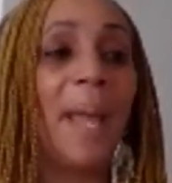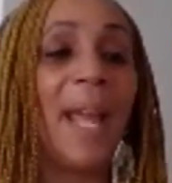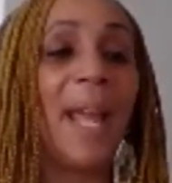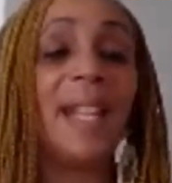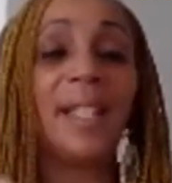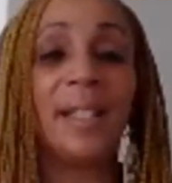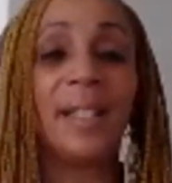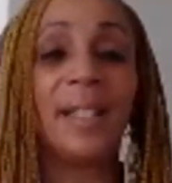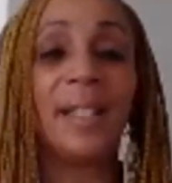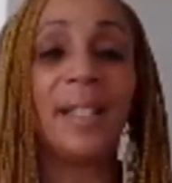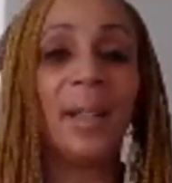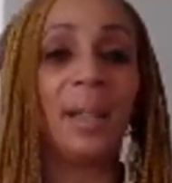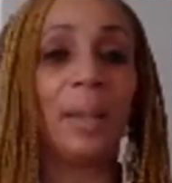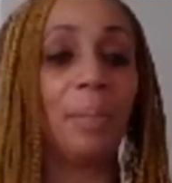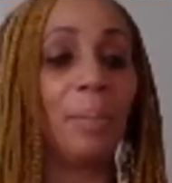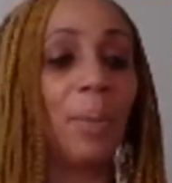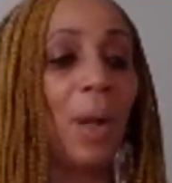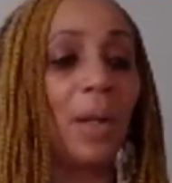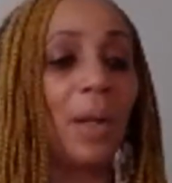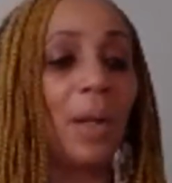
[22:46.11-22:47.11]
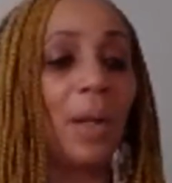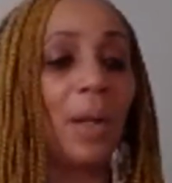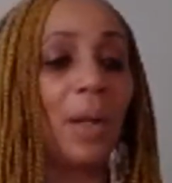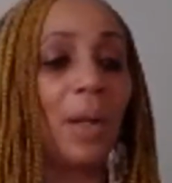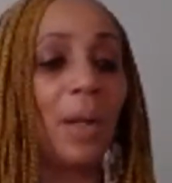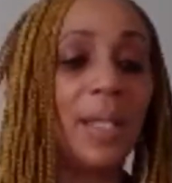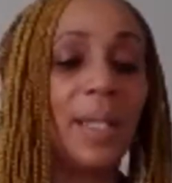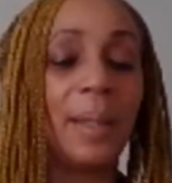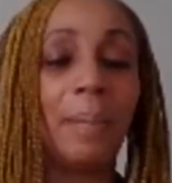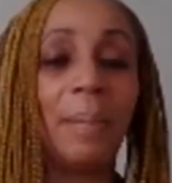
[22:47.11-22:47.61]
based on the
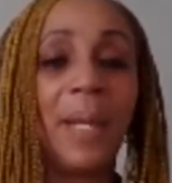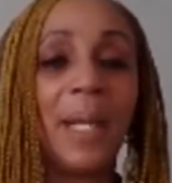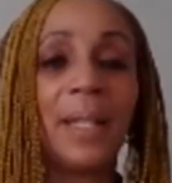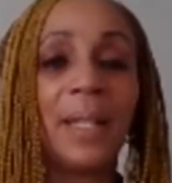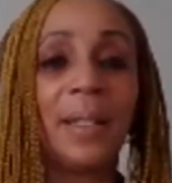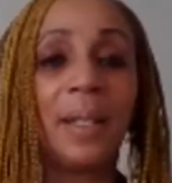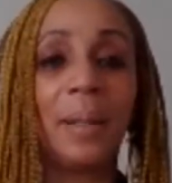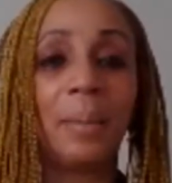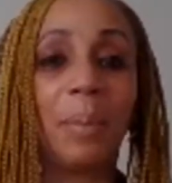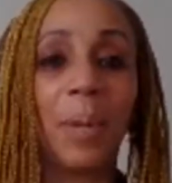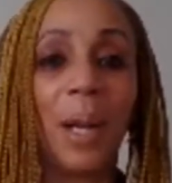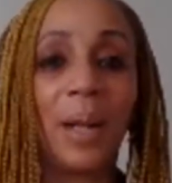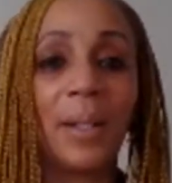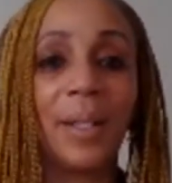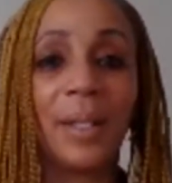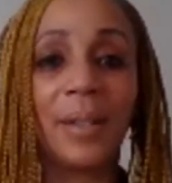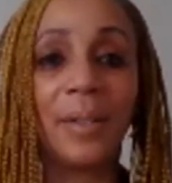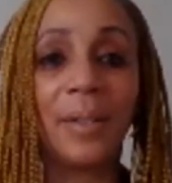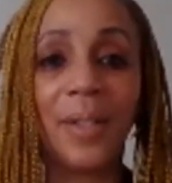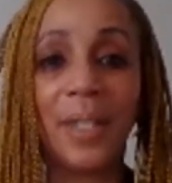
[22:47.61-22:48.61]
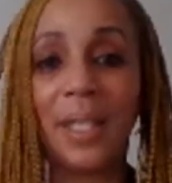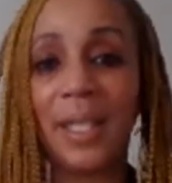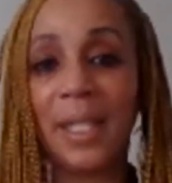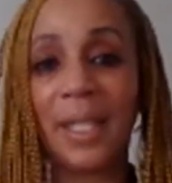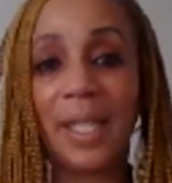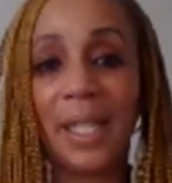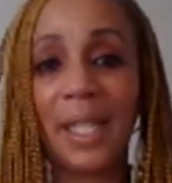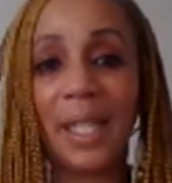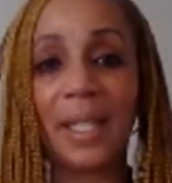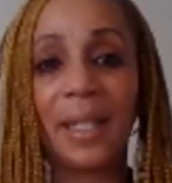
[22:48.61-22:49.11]
prognosis and based on the progress of the
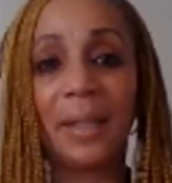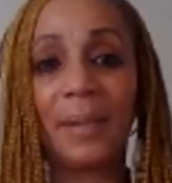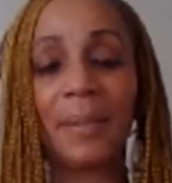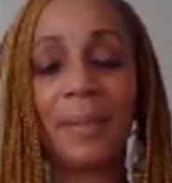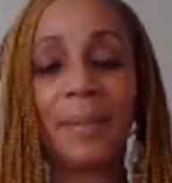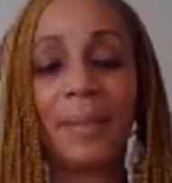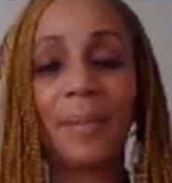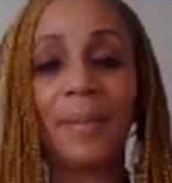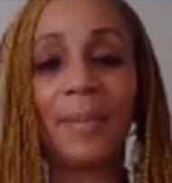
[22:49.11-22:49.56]
disease.